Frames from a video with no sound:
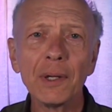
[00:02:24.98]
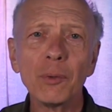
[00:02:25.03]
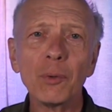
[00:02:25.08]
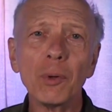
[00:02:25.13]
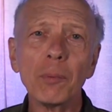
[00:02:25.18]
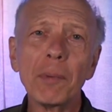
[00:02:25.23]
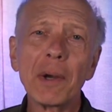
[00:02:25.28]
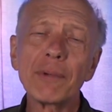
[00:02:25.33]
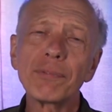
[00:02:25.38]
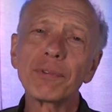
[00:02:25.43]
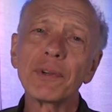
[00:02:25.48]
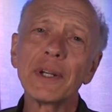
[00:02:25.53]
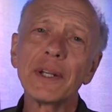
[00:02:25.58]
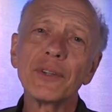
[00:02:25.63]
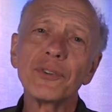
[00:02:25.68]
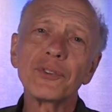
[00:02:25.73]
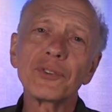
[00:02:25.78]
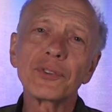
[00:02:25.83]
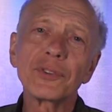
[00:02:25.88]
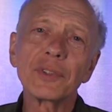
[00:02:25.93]
Well, my
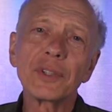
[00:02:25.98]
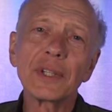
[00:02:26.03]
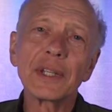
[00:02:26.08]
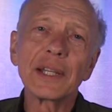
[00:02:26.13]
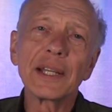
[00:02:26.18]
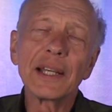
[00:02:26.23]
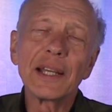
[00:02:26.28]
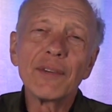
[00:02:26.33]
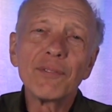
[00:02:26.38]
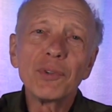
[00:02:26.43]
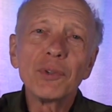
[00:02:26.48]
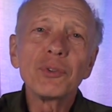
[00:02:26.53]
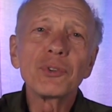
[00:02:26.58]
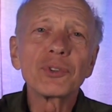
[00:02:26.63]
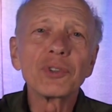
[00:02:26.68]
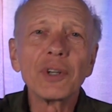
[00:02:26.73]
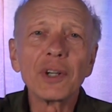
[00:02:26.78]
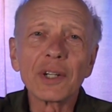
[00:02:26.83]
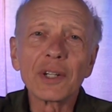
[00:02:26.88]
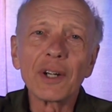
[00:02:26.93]
friends, if you
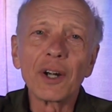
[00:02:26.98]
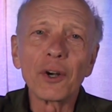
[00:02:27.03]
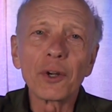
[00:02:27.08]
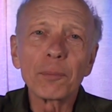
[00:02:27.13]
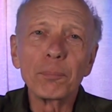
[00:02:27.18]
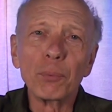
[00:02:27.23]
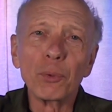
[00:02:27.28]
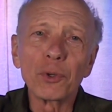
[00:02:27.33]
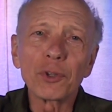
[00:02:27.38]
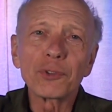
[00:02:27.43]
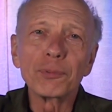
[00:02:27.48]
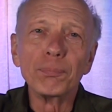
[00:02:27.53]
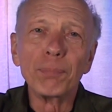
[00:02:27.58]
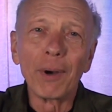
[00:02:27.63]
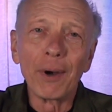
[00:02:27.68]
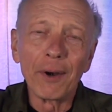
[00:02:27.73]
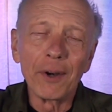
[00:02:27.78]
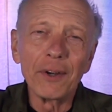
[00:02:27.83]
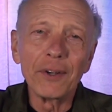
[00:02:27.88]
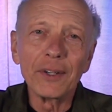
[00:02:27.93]
saw Garth Brooks'
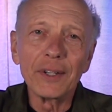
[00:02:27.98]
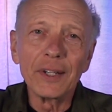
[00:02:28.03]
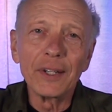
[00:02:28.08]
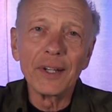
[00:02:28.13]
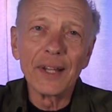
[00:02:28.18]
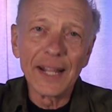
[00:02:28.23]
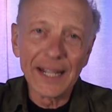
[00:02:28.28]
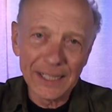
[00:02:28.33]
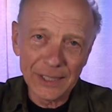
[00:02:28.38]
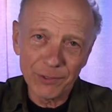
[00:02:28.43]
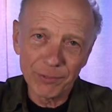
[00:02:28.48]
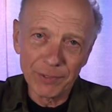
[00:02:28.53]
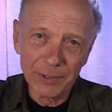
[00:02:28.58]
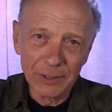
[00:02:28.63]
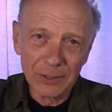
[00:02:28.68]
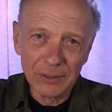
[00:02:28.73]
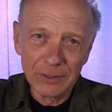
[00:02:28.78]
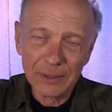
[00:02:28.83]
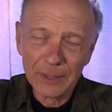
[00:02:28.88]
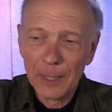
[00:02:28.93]
barn in
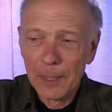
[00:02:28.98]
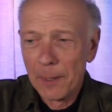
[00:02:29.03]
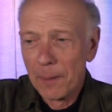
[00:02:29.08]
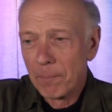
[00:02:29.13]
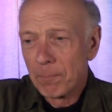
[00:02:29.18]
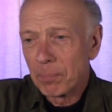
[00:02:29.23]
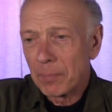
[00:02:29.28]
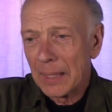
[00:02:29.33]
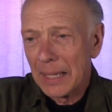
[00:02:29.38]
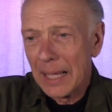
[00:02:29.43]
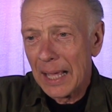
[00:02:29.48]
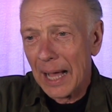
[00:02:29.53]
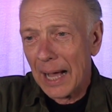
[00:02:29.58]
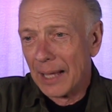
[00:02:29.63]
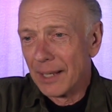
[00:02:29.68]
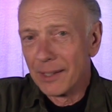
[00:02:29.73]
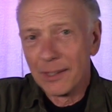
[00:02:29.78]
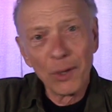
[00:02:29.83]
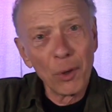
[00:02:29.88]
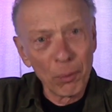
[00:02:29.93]
Nashville,
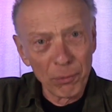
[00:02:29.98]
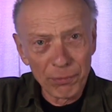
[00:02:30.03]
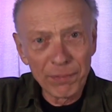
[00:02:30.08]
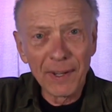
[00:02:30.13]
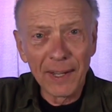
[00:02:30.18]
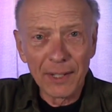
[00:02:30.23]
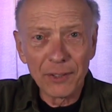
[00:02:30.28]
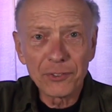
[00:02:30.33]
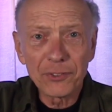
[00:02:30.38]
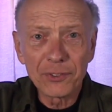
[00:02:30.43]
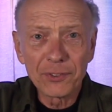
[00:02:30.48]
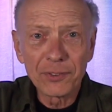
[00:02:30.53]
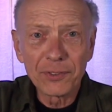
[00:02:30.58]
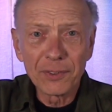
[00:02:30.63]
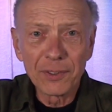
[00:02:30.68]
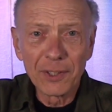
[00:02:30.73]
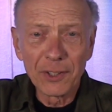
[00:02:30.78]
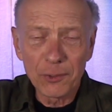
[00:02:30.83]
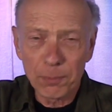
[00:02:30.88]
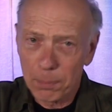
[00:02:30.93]
no offense,
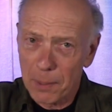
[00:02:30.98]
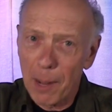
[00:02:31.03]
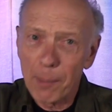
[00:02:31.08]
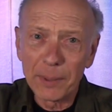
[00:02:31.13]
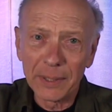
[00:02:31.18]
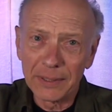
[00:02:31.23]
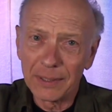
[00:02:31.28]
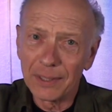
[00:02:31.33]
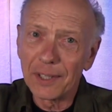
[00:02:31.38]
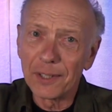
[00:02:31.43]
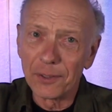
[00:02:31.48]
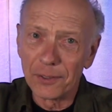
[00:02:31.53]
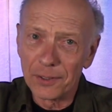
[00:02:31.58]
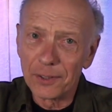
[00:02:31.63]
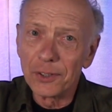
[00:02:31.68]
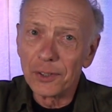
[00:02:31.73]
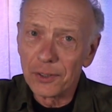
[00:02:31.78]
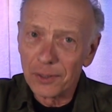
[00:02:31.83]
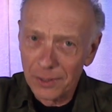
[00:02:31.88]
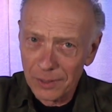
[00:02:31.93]
it's probably cleaner
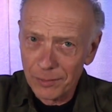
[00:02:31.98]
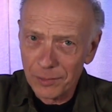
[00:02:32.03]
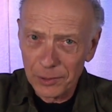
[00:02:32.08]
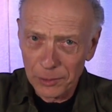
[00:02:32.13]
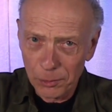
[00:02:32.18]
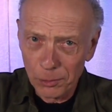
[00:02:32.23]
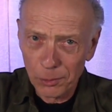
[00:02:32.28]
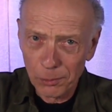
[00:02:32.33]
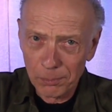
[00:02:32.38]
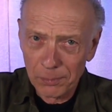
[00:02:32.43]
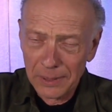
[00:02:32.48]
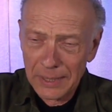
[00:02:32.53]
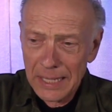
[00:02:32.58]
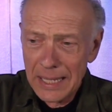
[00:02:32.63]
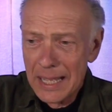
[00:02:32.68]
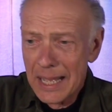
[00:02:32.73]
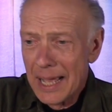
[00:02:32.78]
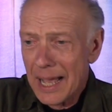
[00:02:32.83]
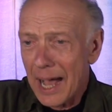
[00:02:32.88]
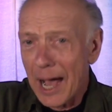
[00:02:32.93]
than your living room.
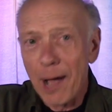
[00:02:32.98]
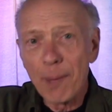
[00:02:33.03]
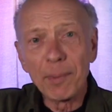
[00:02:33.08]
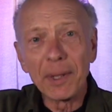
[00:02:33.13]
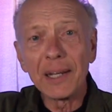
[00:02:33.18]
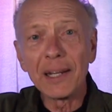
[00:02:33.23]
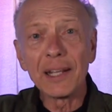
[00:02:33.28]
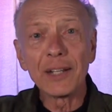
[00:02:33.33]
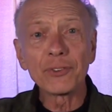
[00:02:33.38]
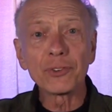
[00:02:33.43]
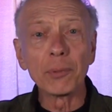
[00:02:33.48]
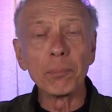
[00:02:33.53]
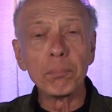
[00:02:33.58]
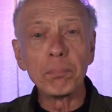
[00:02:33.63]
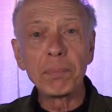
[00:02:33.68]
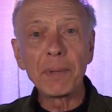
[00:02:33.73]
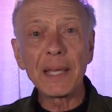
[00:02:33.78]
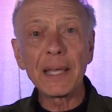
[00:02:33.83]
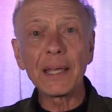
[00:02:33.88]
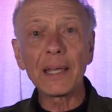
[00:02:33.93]
I mean,
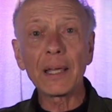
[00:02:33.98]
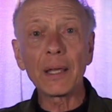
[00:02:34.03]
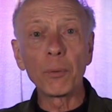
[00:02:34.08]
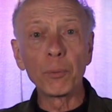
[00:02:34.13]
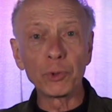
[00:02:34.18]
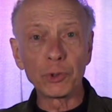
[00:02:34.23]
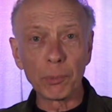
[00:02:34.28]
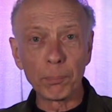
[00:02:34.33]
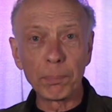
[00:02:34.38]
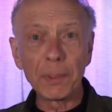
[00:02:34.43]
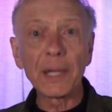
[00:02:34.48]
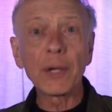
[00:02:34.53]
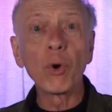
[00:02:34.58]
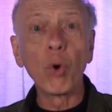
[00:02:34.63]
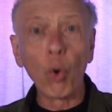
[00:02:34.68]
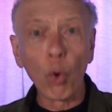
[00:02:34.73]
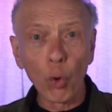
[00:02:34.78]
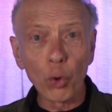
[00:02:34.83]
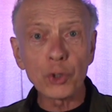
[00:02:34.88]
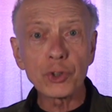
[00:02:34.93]
it was a big
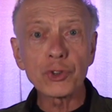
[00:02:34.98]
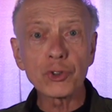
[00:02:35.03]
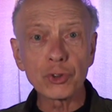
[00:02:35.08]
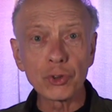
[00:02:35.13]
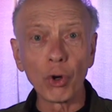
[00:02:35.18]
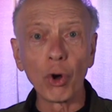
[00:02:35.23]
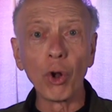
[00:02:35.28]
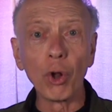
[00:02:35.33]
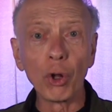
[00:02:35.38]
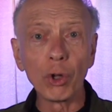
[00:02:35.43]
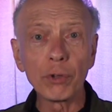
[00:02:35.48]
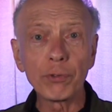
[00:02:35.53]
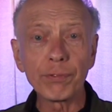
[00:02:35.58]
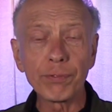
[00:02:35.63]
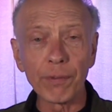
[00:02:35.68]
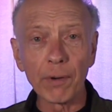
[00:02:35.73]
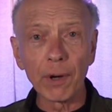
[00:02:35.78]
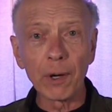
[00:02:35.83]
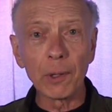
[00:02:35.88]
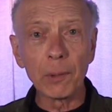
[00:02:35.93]
horse stall
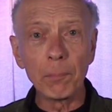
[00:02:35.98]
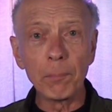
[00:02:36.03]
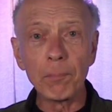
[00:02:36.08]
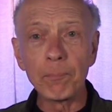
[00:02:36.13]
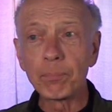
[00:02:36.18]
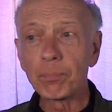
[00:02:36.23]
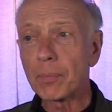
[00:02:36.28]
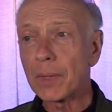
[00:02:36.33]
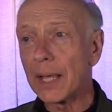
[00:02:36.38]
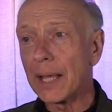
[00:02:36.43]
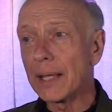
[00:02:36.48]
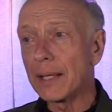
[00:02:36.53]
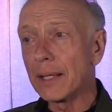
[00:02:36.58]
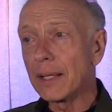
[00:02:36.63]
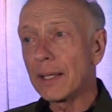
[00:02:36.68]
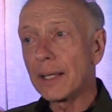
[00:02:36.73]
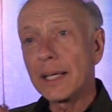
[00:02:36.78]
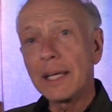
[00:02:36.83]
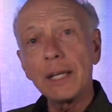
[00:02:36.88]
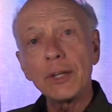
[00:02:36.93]
farm. And
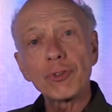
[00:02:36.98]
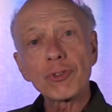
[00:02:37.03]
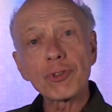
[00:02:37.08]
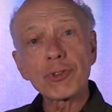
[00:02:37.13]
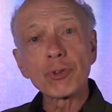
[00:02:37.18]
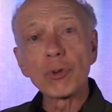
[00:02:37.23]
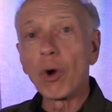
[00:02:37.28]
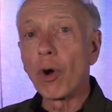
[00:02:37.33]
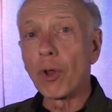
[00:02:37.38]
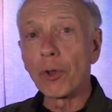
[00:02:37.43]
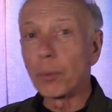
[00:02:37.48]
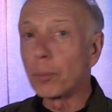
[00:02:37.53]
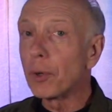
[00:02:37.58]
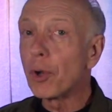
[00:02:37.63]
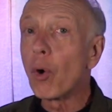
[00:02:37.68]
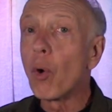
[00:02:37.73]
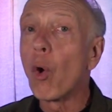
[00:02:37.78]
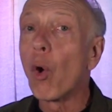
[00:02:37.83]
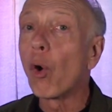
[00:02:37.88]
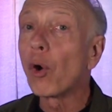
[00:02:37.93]
in each stall, there were
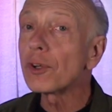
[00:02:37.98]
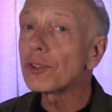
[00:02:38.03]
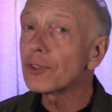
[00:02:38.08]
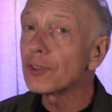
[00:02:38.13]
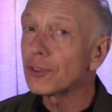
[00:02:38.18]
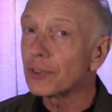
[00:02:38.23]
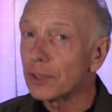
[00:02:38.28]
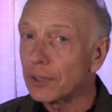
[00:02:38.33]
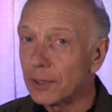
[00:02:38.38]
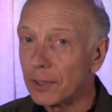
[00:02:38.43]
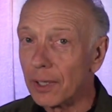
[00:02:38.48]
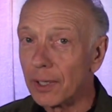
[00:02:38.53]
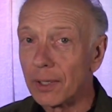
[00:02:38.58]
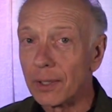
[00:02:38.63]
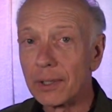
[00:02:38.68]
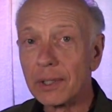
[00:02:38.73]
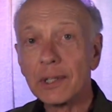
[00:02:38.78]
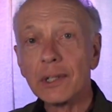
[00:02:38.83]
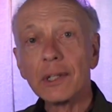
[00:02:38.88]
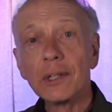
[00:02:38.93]
no horses in
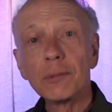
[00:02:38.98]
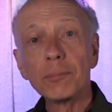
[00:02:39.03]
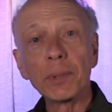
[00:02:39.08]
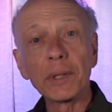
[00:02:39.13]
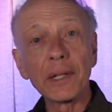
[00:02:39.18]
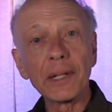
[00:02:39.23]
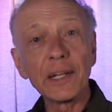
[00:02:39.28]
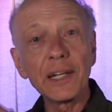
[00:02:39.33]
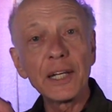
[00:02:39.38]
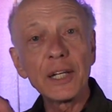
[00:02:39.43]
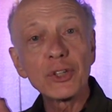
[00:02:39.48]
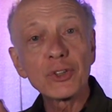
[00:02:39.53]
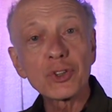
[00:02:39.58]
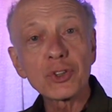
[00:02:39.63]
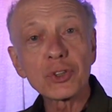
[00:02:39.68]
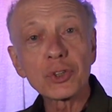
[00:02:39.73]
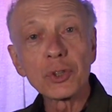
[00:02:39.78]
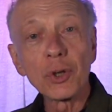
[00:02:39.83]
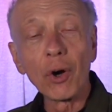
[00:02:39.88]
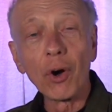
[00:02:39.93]
there, but in each
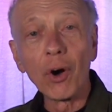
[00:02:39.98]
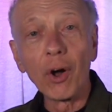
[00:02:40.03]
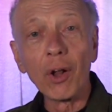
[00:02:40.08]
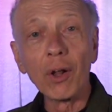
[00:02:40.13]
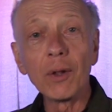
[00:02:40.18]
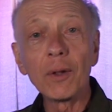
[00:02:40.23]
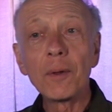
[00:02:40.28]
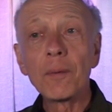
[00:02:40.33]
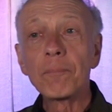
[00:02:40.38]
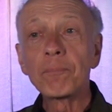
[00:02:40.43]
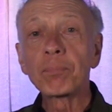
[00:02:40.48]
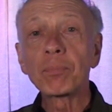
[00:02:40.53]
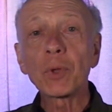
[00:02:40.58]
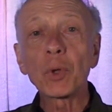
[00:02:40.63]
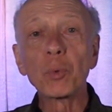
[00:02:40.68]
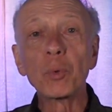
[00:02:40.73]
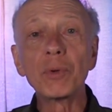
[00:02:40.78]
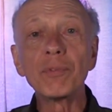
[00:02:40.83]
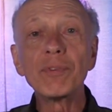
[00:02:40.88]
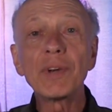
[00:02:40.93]
stall
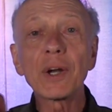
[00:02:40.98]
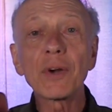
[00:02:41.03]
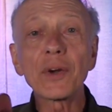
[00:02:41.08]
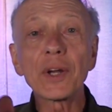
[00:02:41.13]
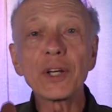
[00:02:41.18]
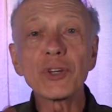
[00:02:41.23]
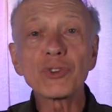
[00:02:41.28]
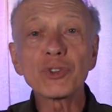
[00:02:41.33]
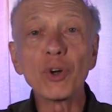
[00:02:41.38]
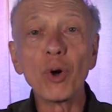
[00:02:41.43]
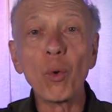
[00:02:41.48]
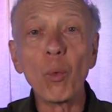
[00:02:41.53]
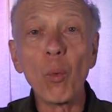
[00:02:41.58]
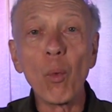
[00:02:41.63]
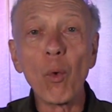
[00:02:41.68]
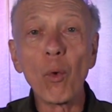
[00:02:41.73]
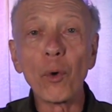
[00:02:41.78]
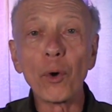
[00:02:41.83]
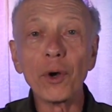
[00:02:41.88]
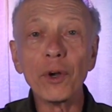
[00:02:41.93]
were various
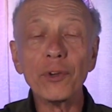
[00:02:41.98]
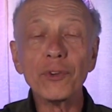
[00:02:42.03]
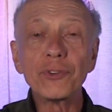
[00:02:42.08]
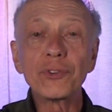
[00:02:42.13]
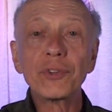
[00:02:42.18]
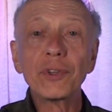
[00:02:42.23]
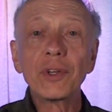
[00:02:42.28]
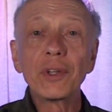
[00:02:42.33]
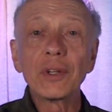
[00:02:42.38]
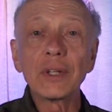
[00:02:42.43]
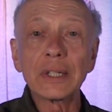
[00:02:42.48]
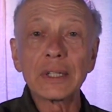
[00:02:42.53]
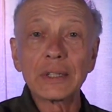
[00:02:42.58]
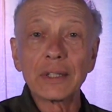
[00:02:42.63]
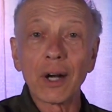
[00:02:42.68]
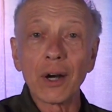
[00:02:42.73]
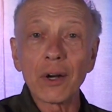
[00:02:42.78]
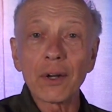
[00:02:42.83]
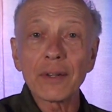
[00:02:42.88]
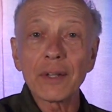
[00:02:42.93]
awards that
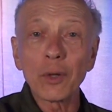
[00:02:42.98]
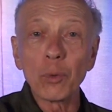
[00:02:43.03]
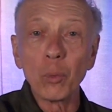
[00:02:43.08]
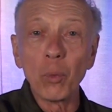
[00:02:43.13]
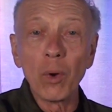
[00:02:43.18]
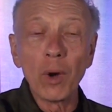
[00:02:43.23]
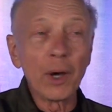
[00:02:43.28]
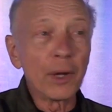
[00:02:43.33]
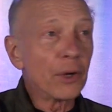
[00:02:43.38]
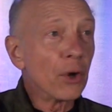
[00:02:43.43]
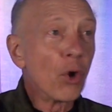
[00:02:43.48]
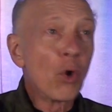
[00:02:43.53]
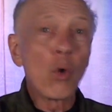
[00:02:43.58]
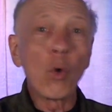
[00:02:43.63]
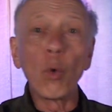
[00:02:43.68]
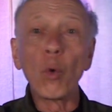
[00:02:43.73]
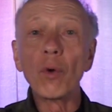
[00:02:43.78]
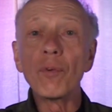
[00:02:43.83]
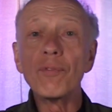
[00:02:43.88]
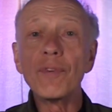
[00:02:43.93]
Garth had won, or